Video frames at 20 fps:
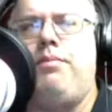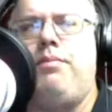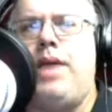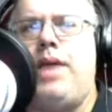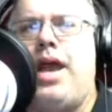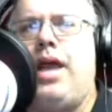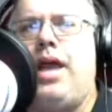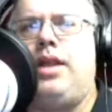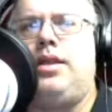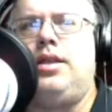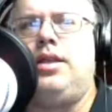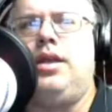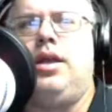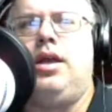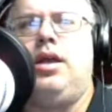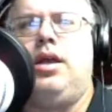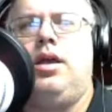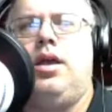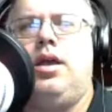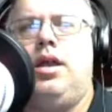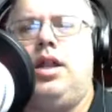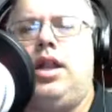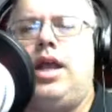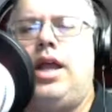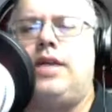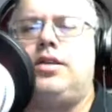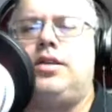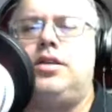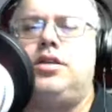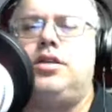Matt,
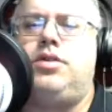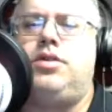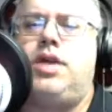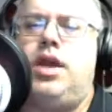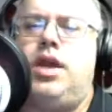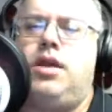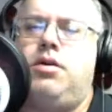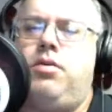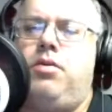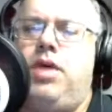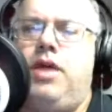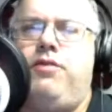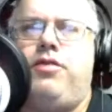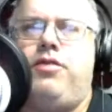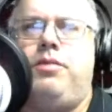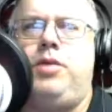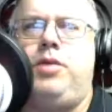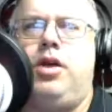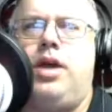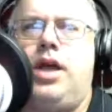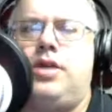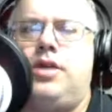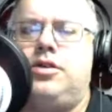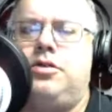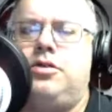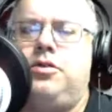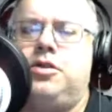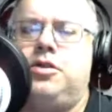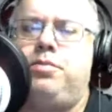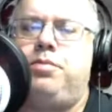lessons you take away from your high school
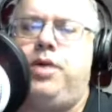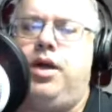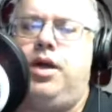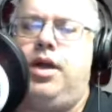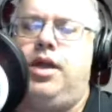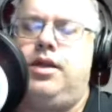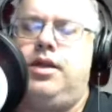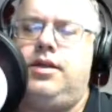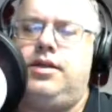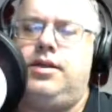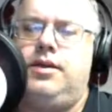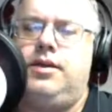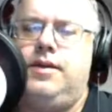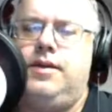experience?